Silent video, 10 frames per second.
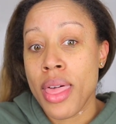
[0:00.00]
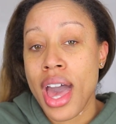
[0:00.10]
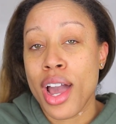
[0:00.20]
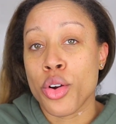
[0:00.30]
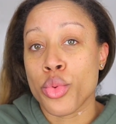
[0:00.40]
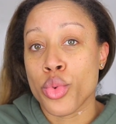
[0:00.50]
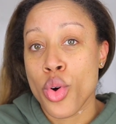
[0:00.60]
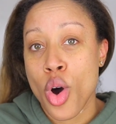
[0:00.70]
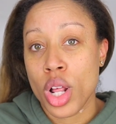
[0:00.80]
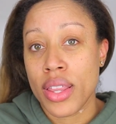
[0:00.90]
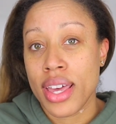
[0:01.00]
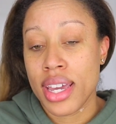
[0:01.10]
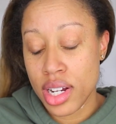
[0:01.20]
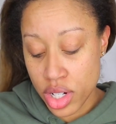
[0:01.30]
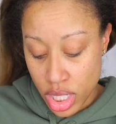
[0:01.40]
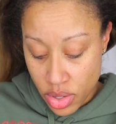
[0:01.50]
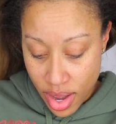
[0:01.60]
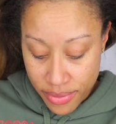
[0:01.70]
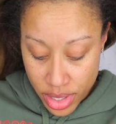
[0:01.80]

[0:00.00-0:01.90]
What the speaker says: I grew all of that hair color out